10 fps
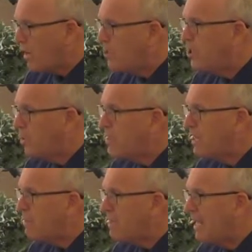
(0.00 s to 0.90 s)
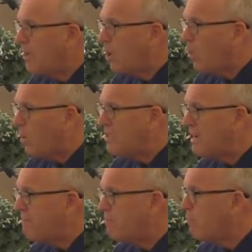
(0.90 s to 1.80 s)
to do with Timothy, once
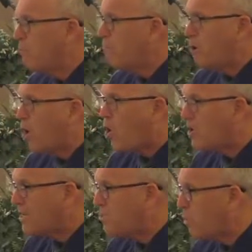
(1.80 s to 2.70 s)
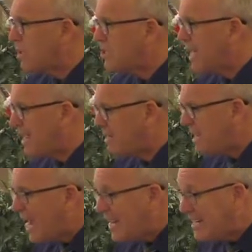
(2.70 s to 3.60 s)
that's
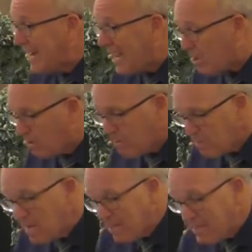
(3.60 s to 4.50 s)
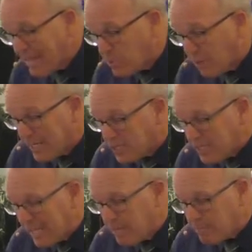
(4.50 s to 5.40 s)
handed down. That's what it
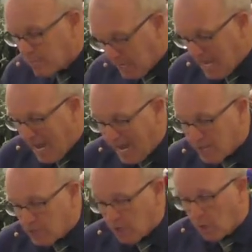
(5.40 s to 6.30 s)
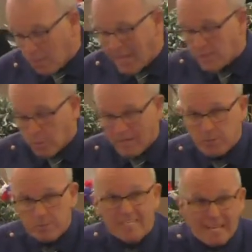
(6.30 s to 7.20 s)
seems. And so that's what he
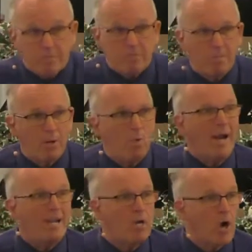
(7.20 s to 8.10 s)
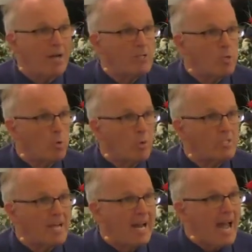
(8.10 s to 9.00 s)
seems to be waiting on. So
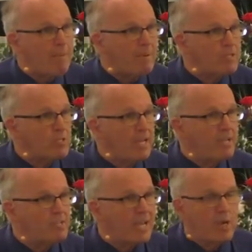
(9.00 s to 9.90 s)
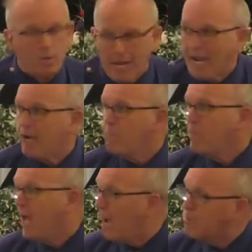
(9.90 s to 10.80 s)
once that happens, he can say, okay,
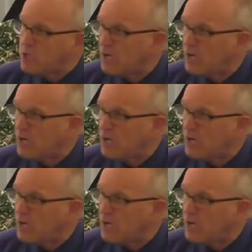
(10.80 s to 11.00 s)
I'm stuck